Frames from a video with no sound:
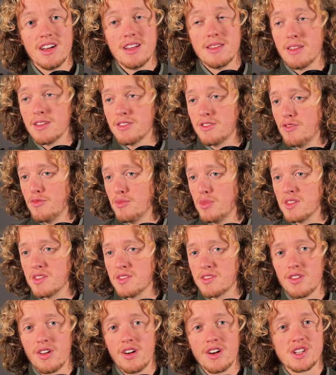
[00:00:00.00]
that you've been
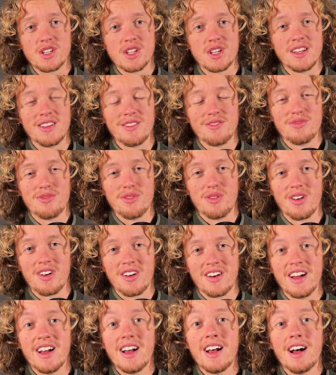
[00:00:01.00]
searching
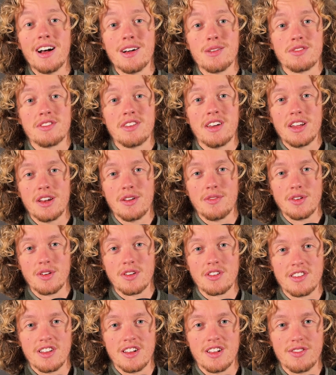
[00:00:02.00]
for outside of
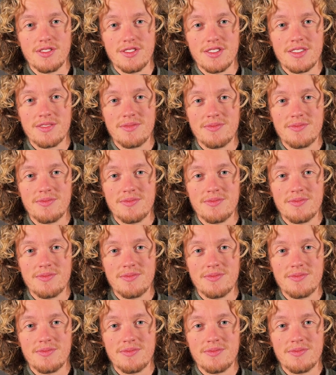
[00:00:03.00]
yourself?